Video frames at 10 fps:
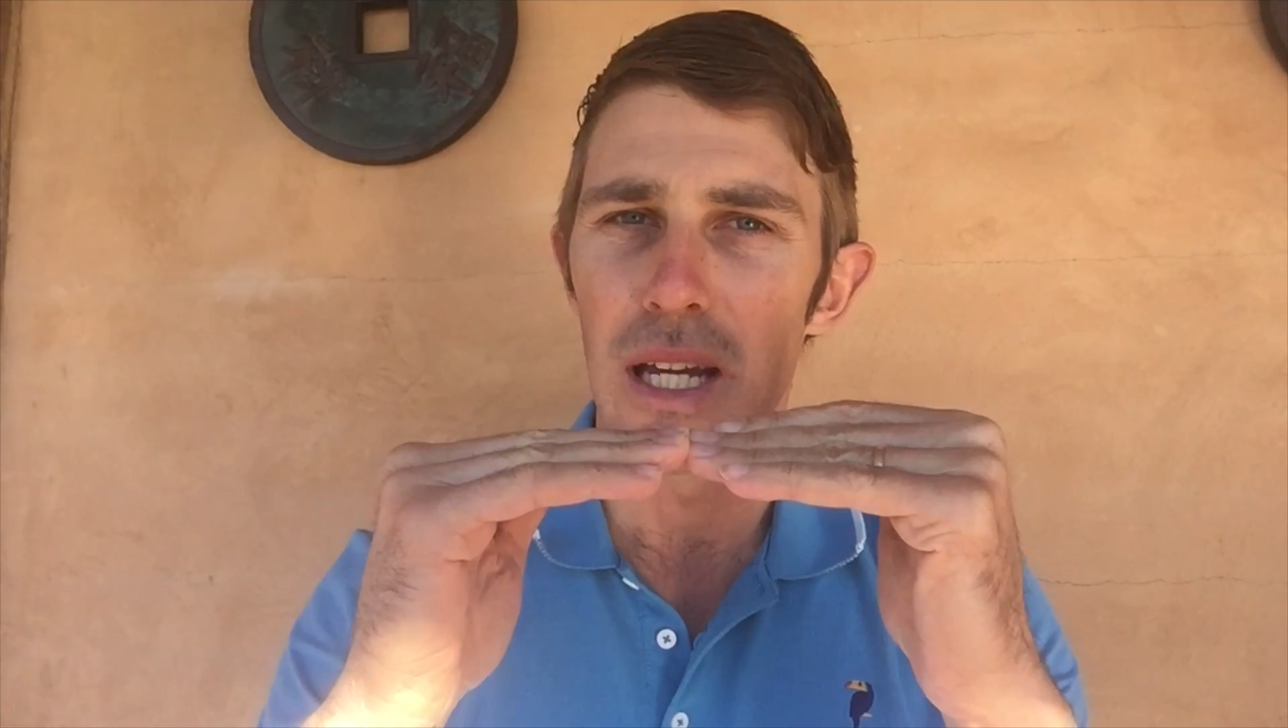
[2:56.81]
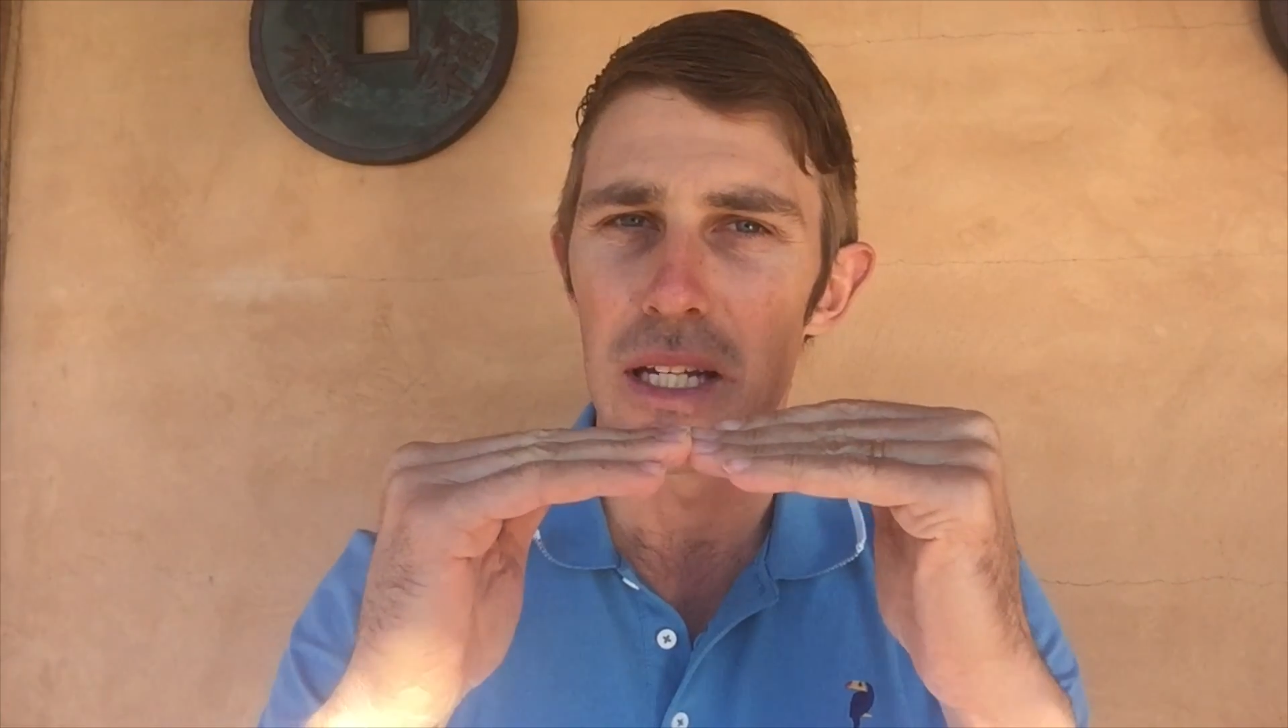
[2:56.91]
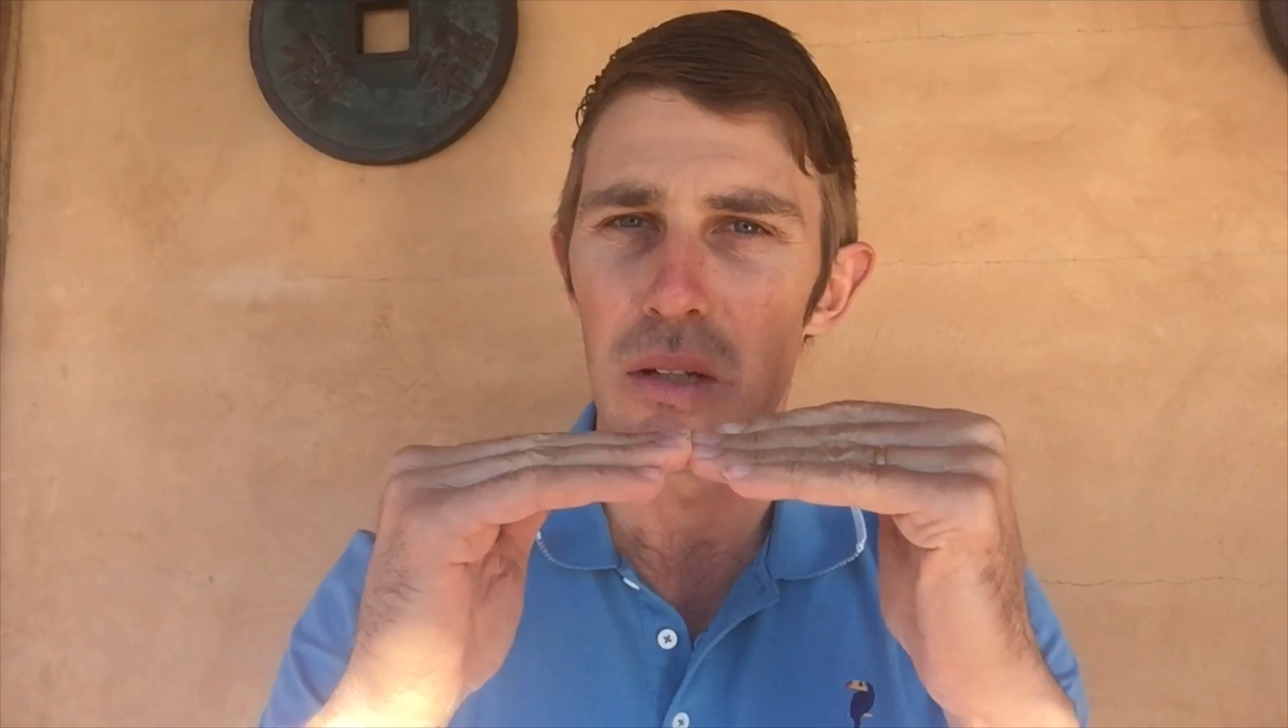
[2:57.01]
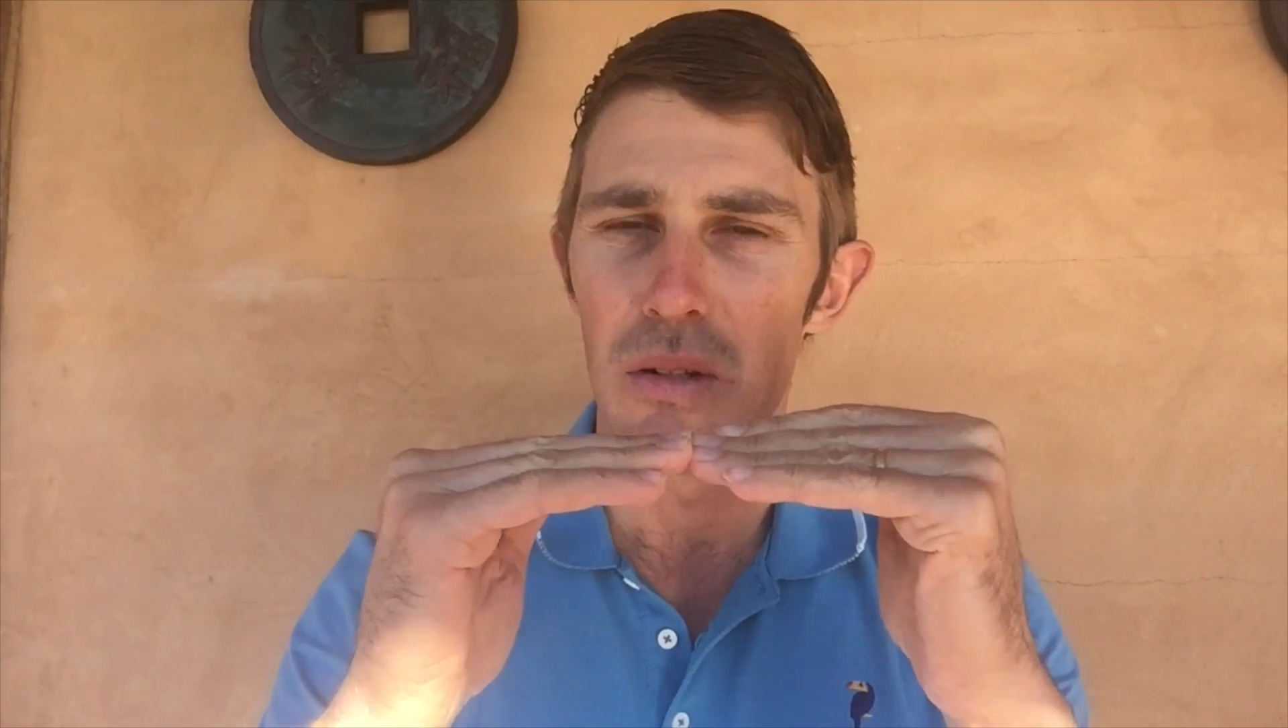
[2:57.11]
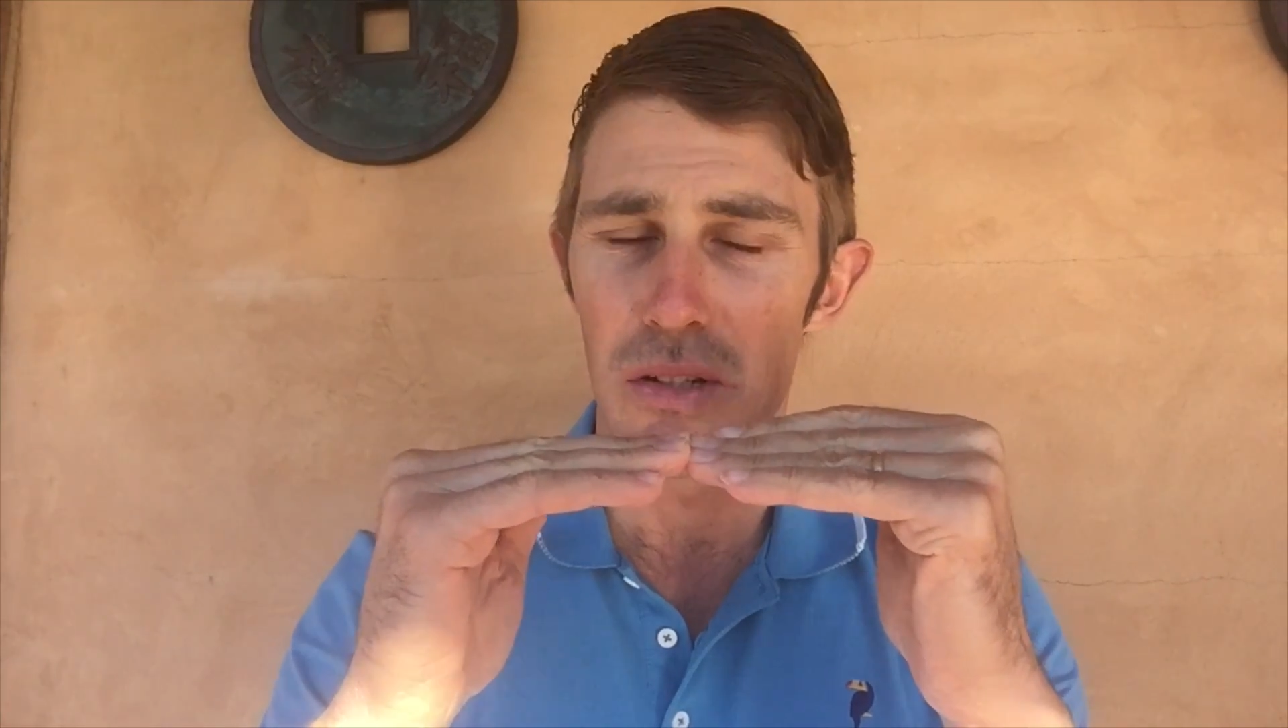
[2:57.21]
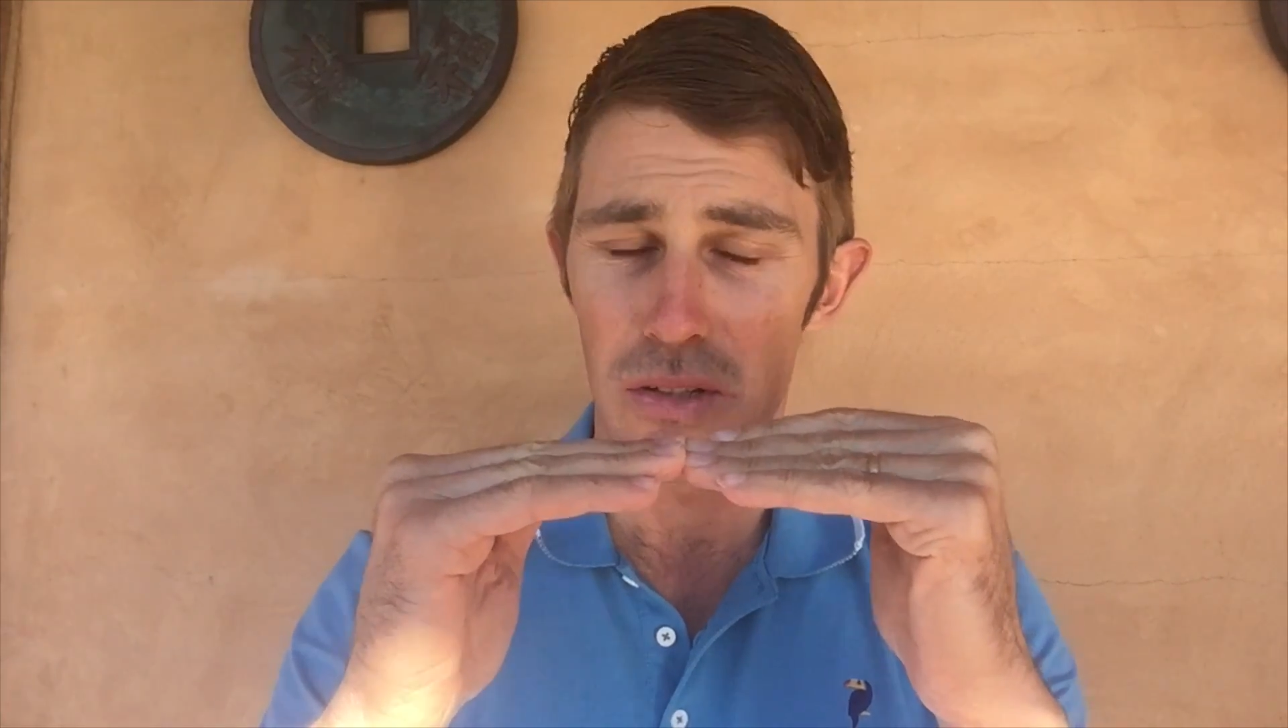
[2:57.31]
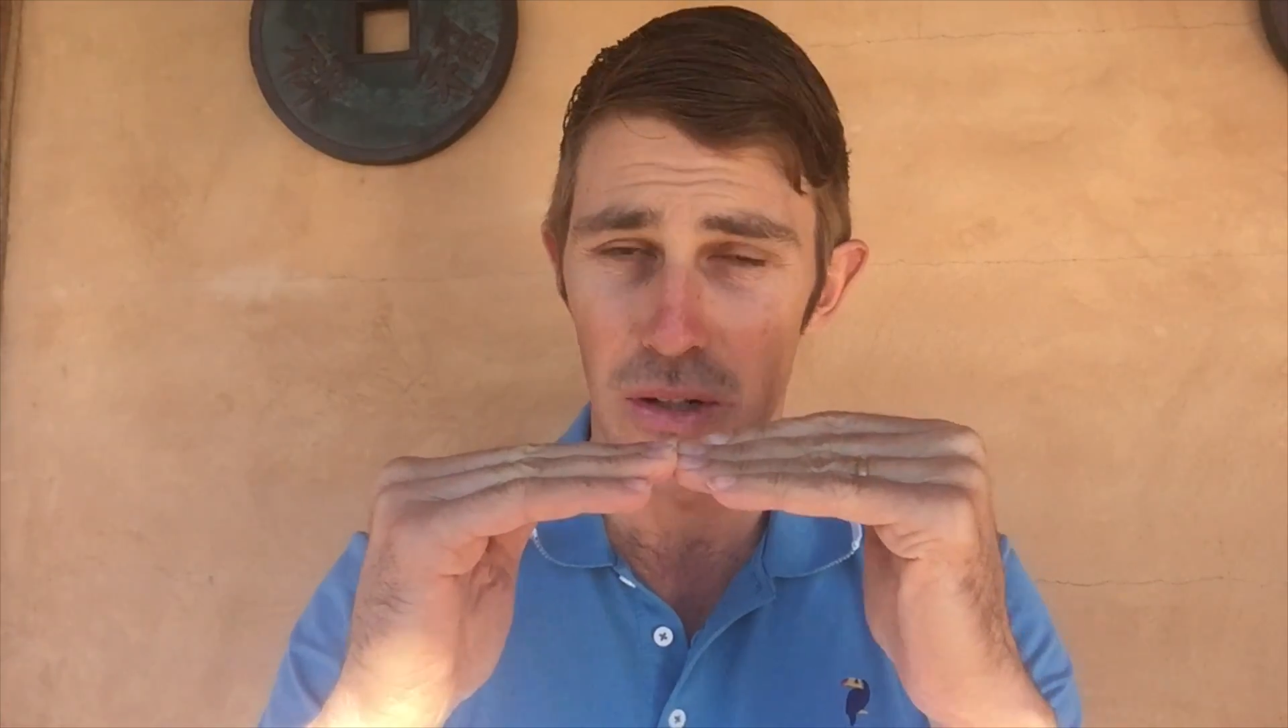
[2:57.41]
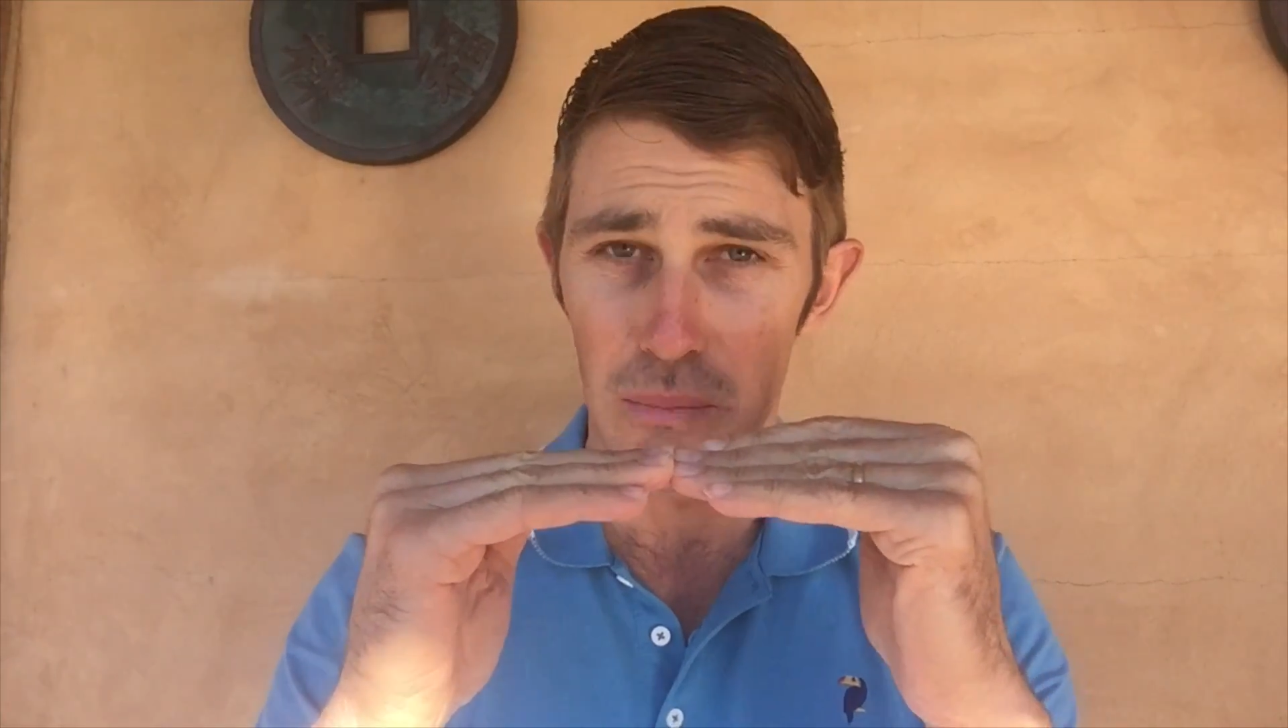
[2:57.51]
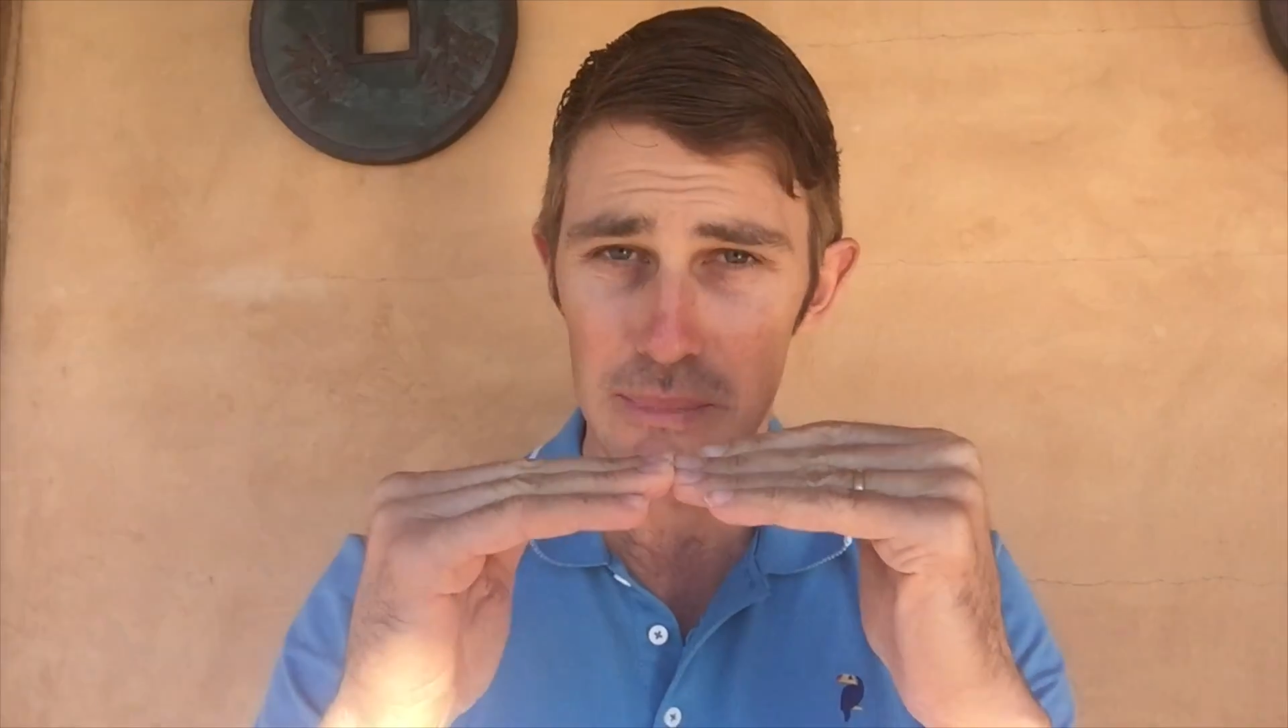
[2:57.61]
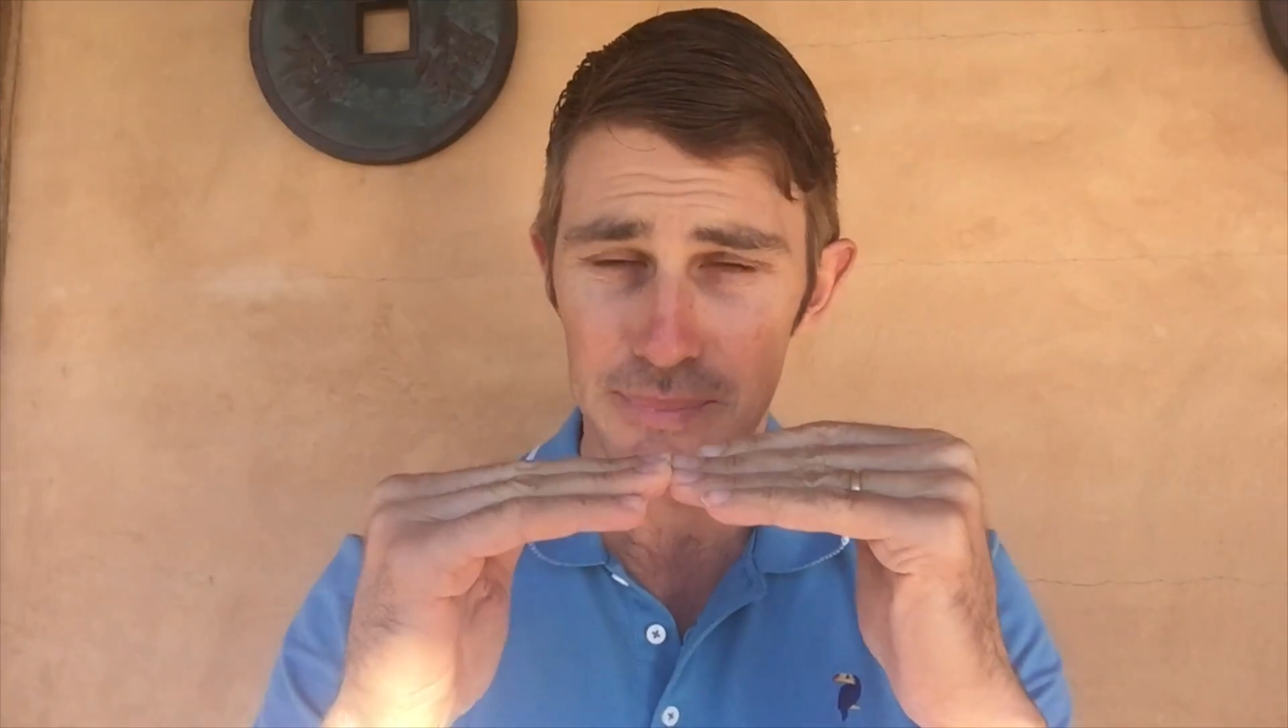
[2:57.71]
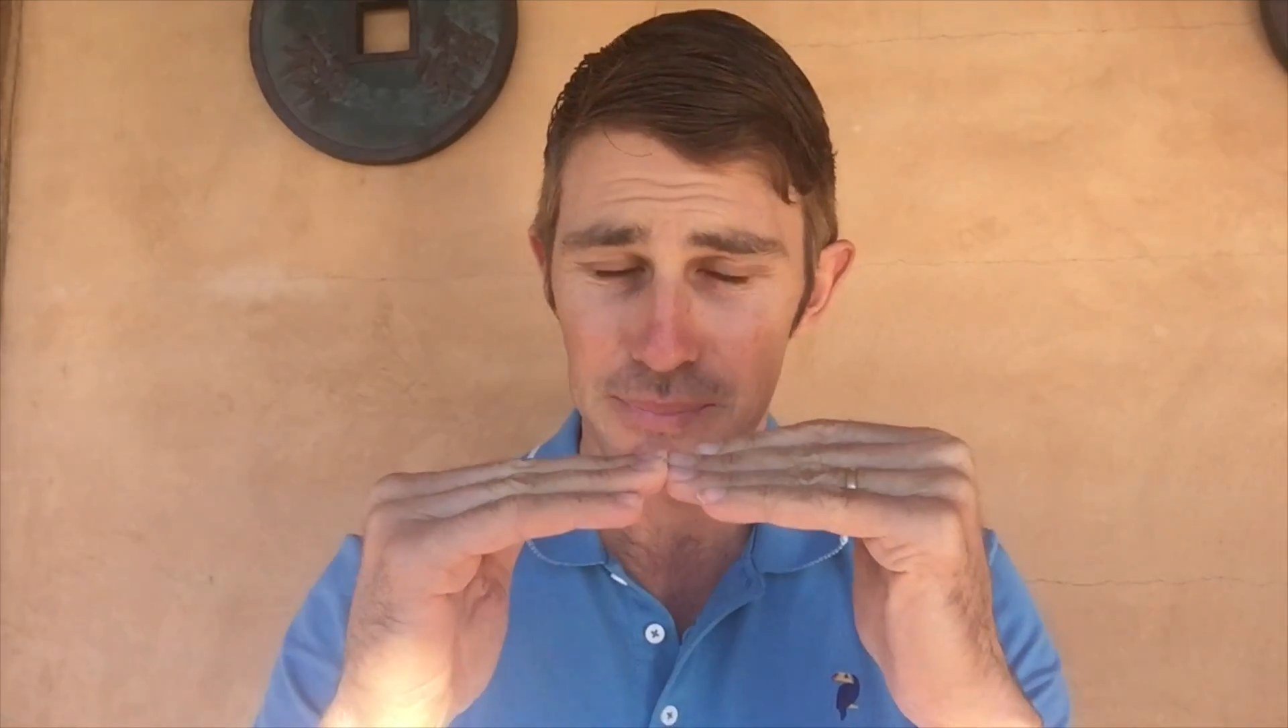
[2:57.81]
getting used to.